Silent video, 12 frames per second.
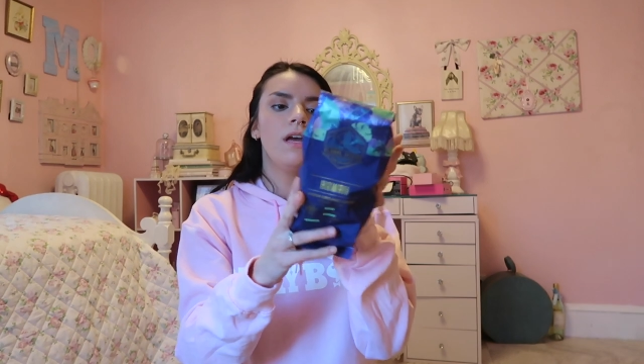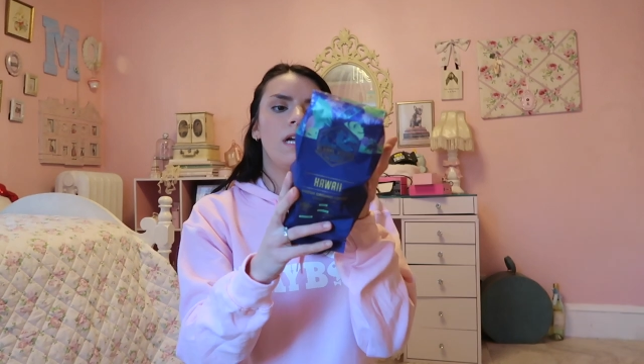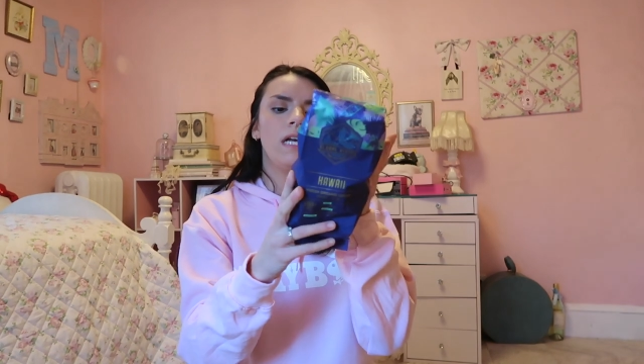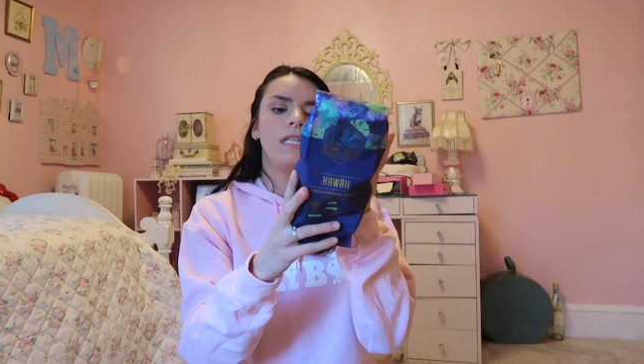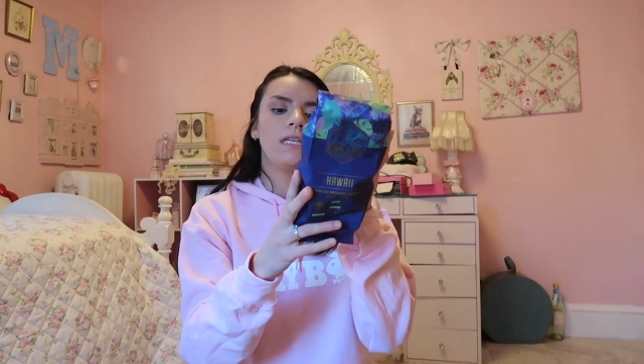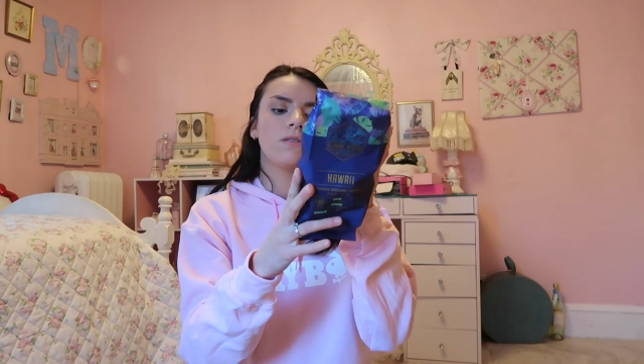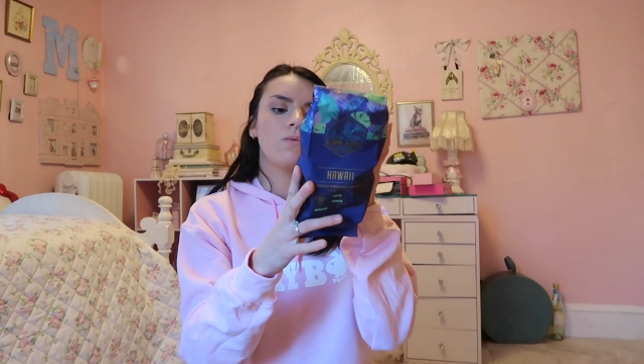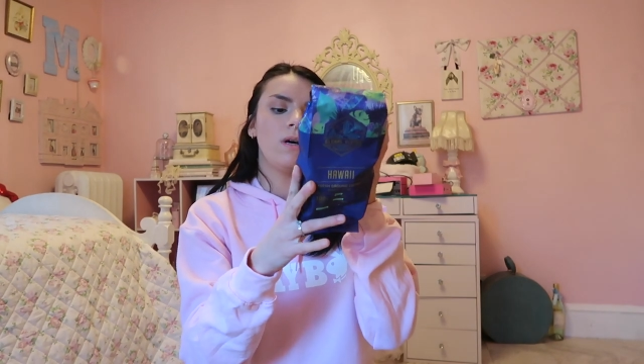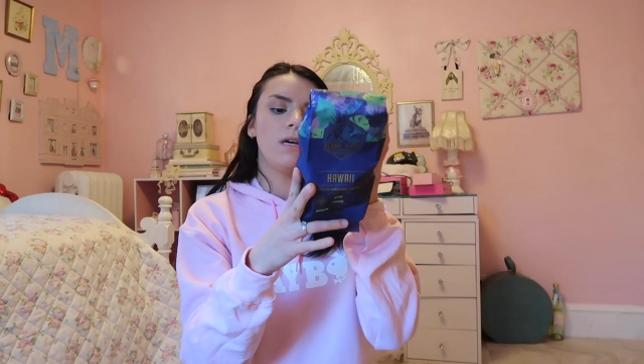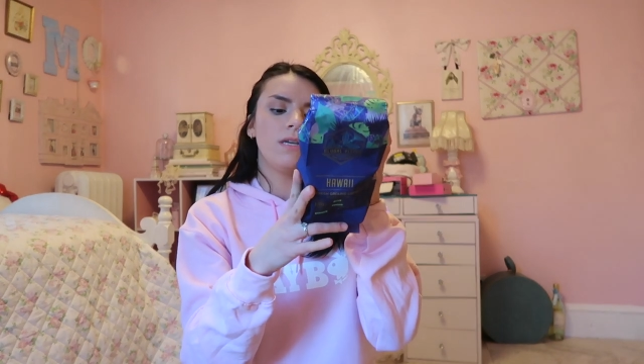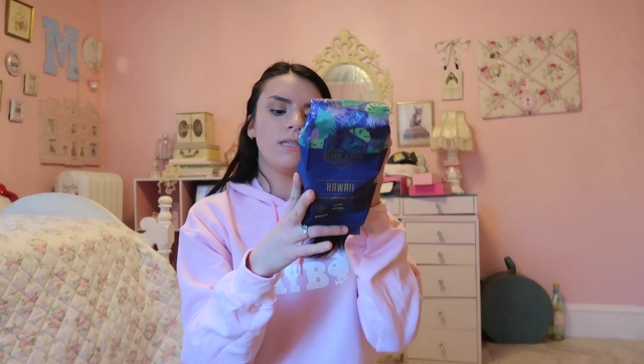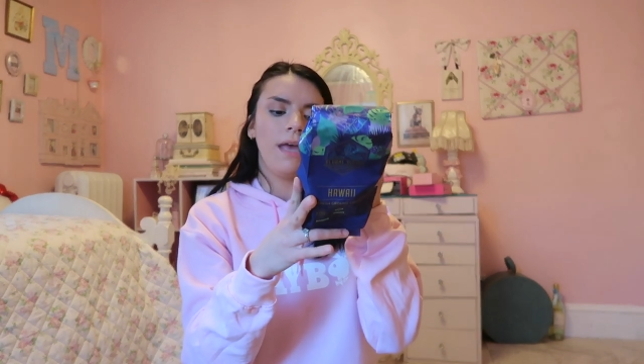and this
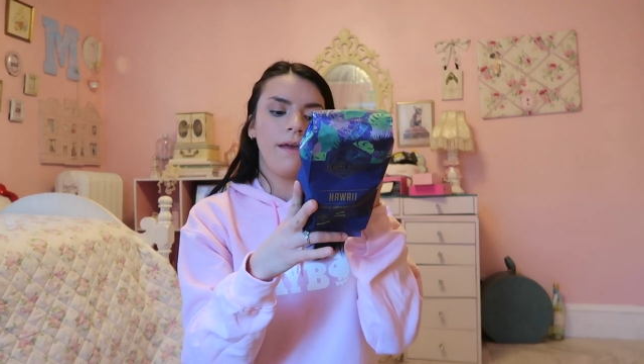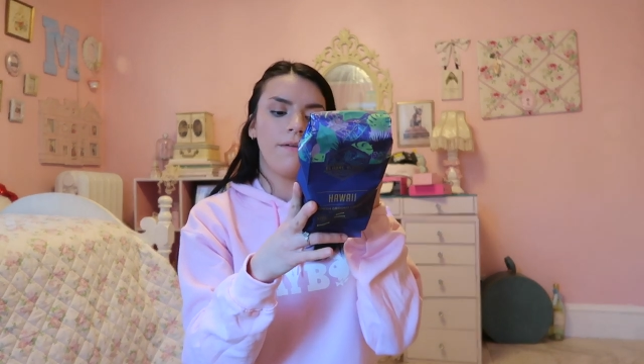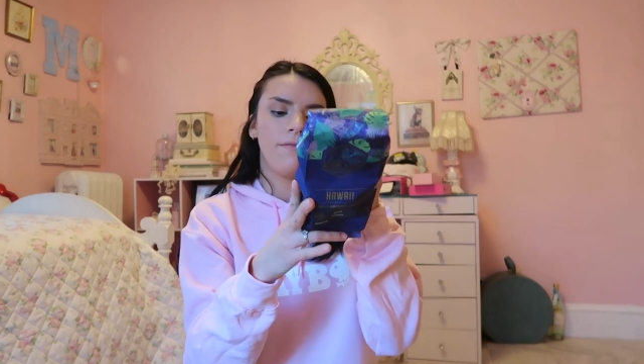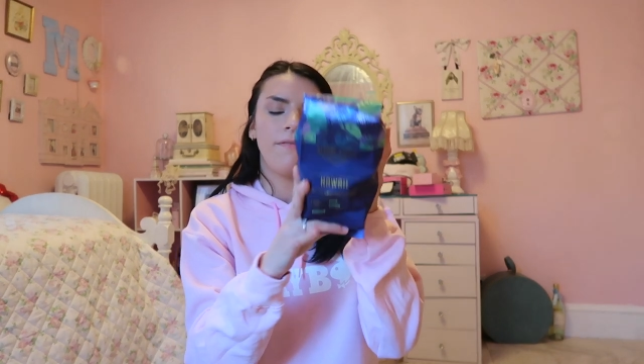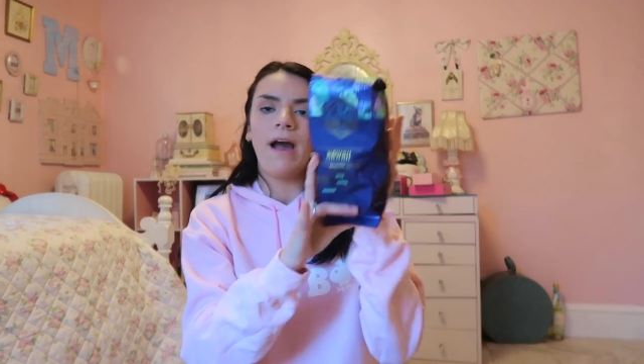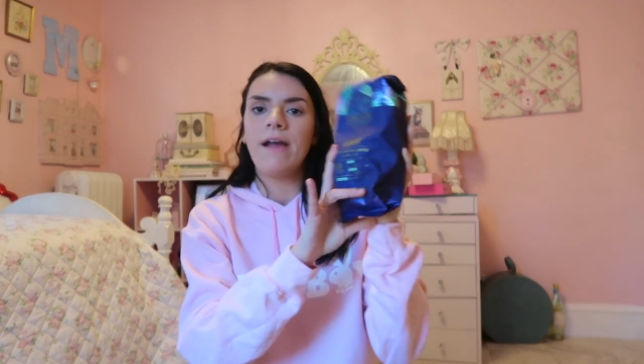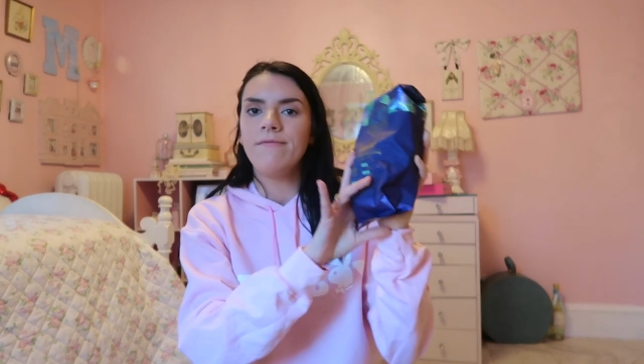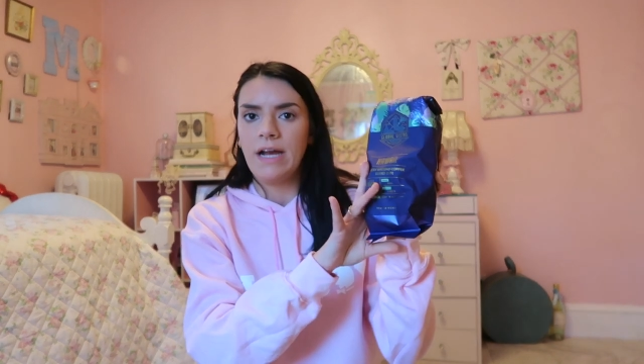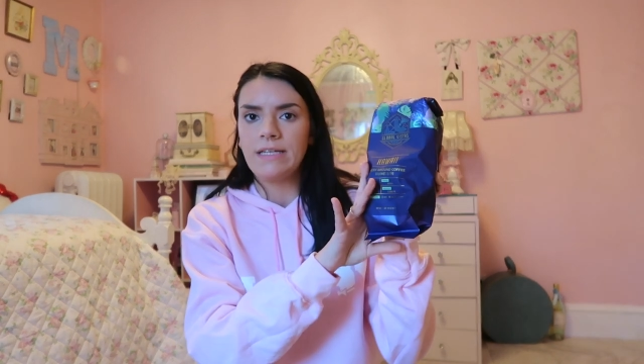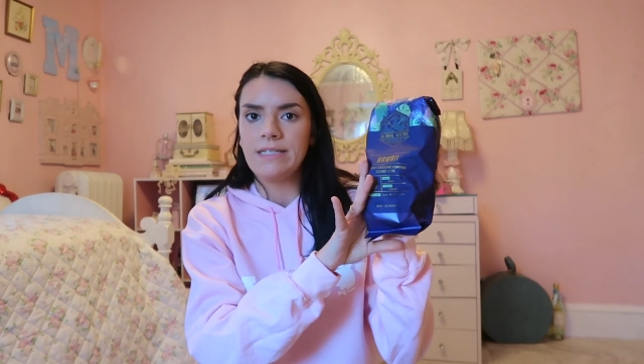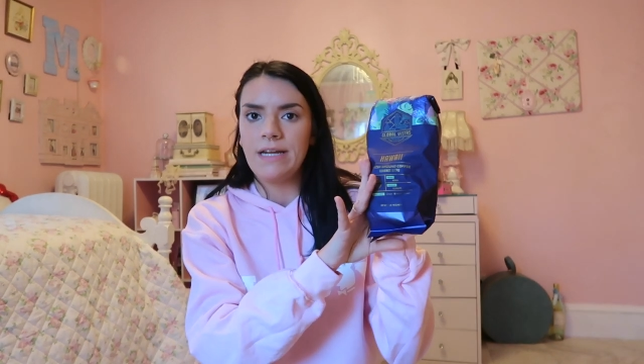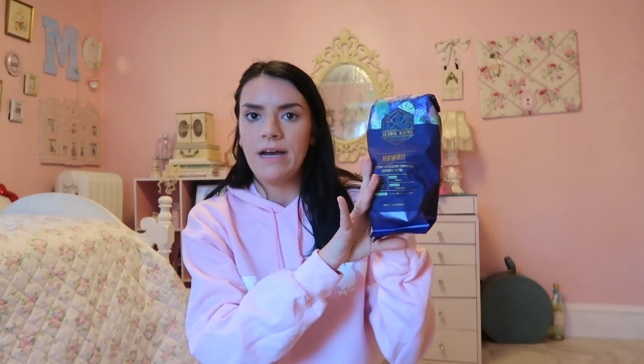was like
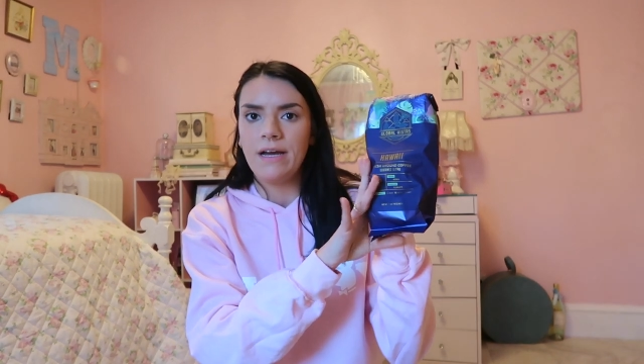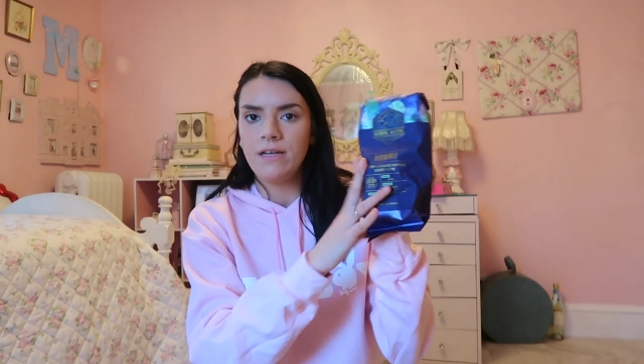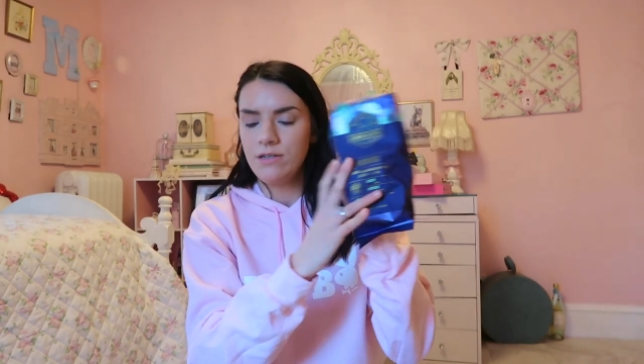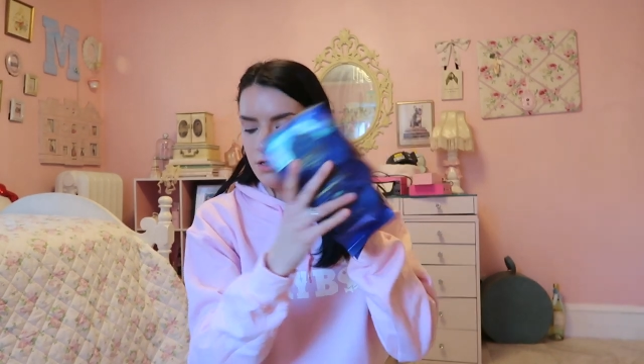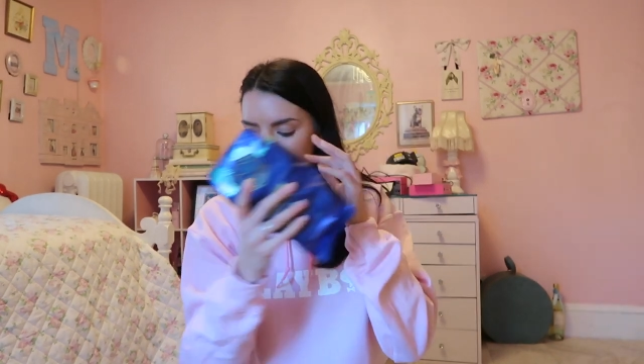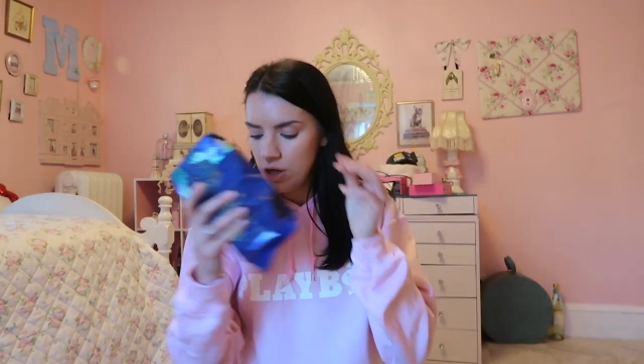$5.99.